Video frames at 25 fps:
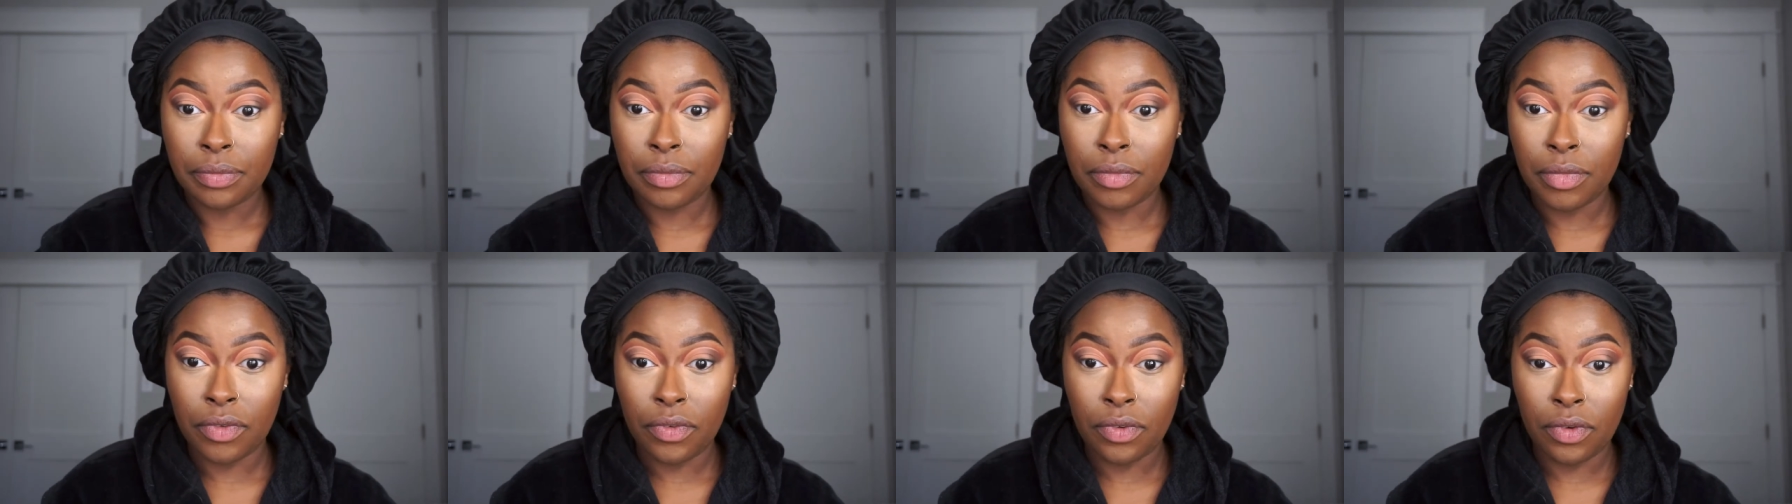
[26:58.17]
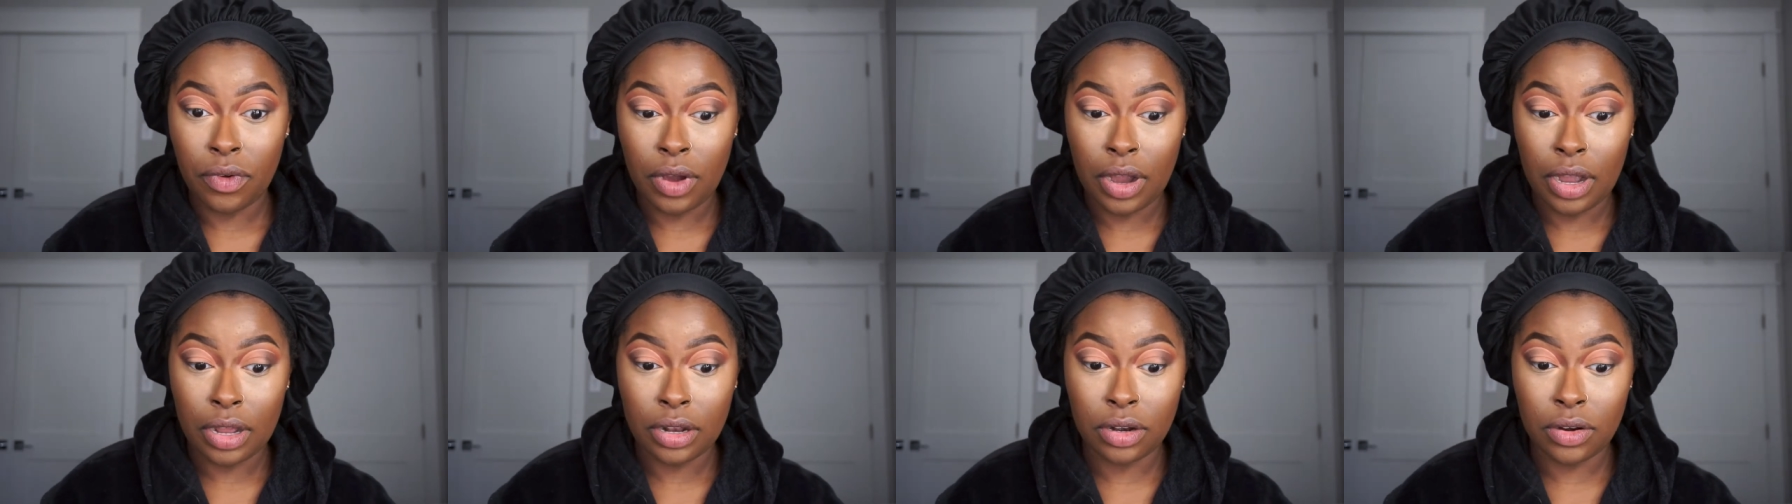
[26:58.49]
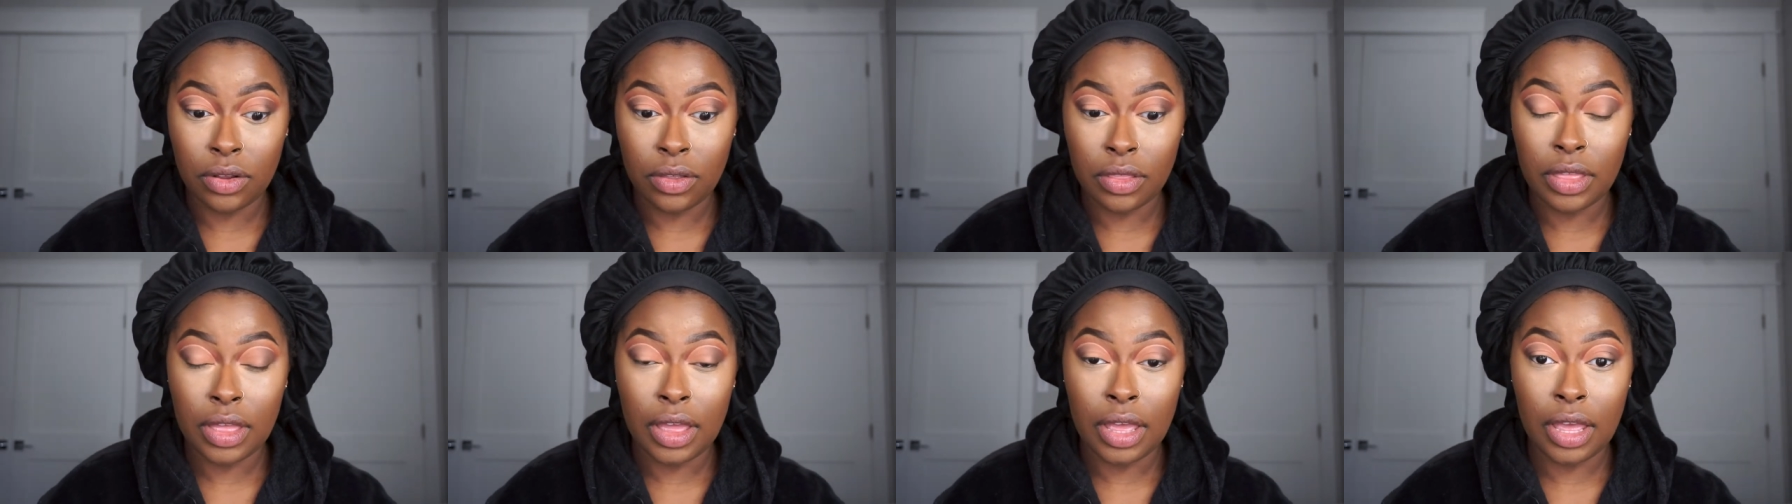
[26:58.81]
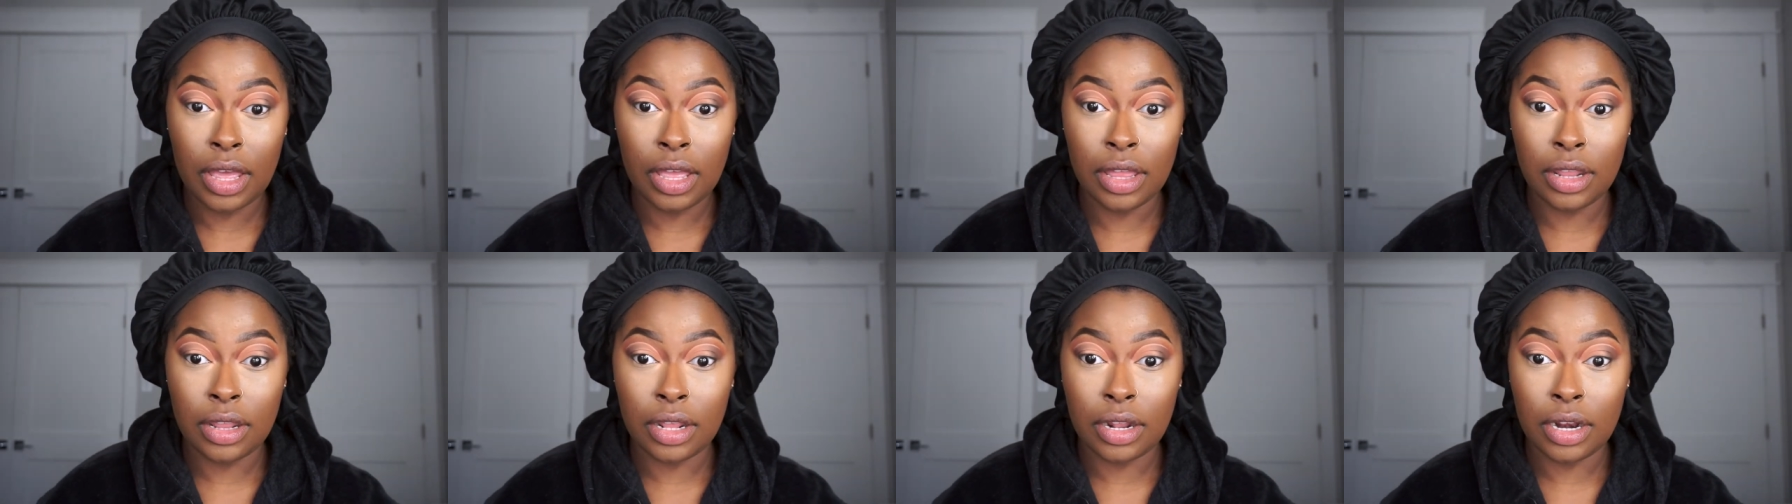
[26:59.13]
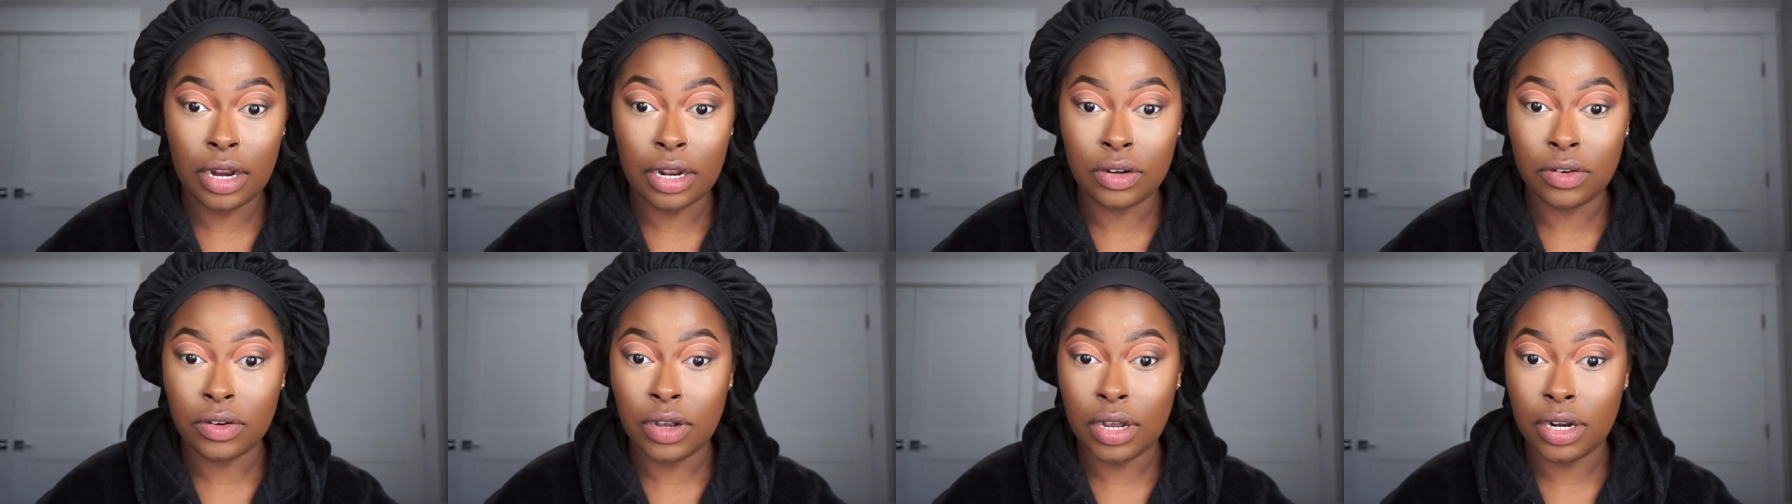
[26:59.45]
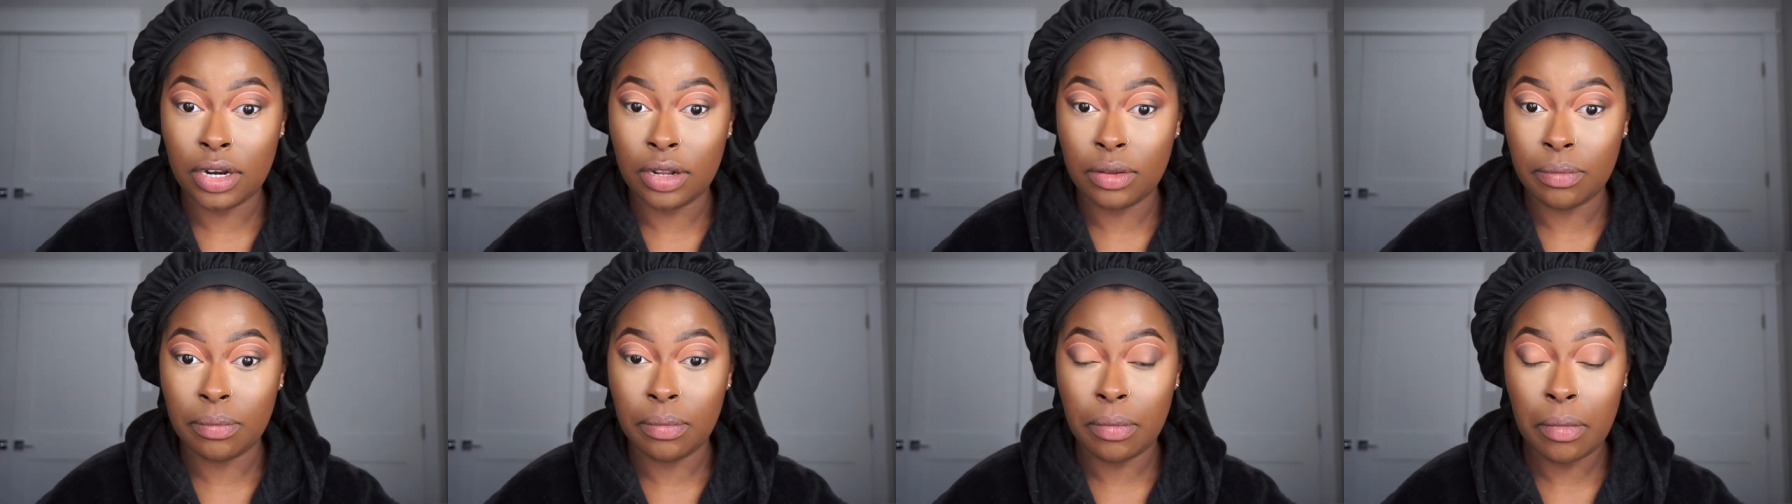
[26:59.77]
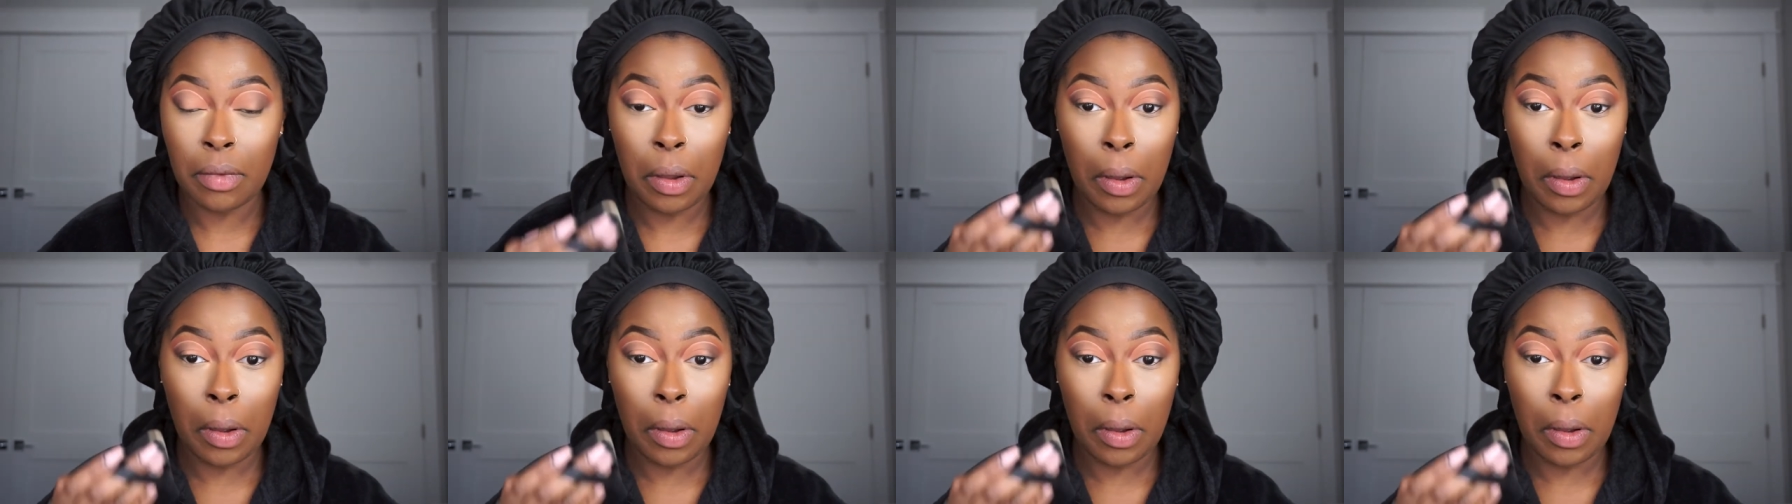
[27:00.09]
before I do that and then I try to